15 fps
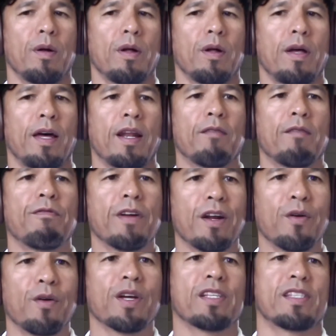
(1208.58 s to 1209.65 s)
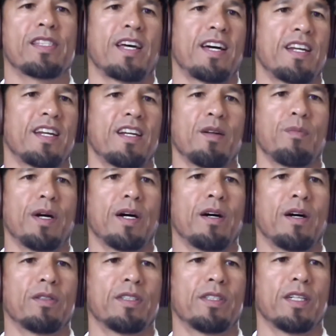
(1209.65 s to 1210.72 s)
And I'm very excited
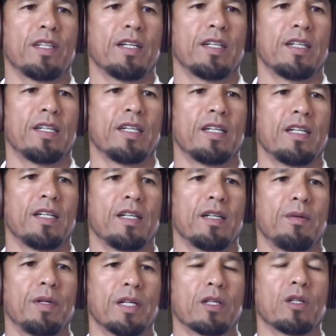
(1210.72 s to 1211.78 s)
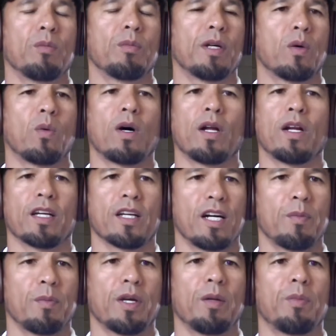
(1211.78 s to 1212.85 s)
about uh, medical marijuana
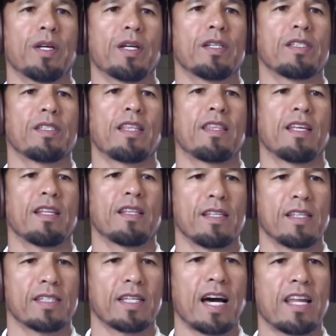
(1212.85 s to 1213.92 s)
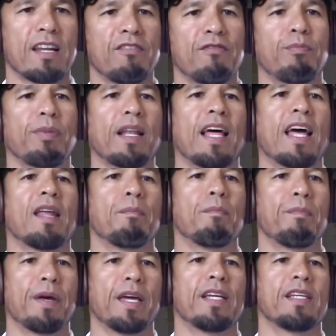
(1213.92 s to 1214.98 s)
coming, because I think these kind of
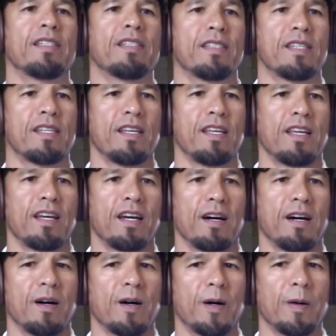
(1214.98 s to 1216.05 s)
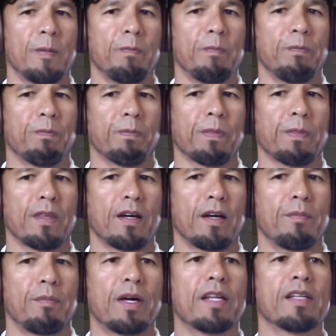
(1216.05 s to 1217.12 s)
plant-based um, uh,
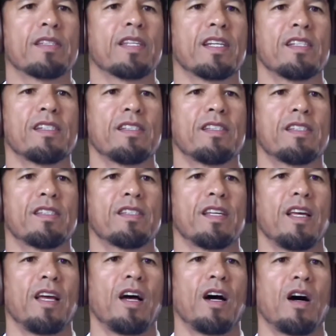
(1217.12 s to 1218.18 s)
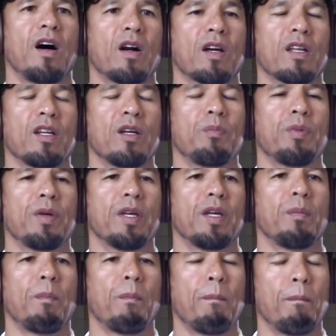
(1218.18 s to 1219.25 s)
medicines are going to
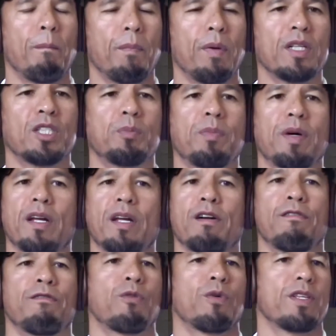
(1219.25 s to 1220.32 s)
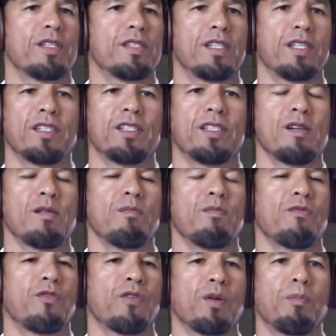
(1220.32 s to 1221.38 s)
be much better for the system,
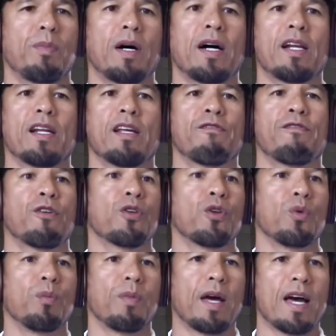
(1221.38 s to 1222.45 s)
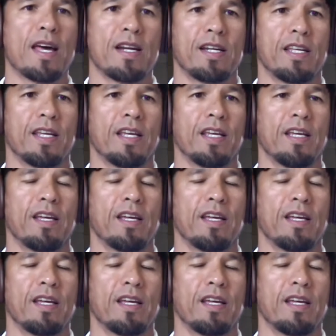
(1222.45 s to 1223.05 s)
for the body, for humanity,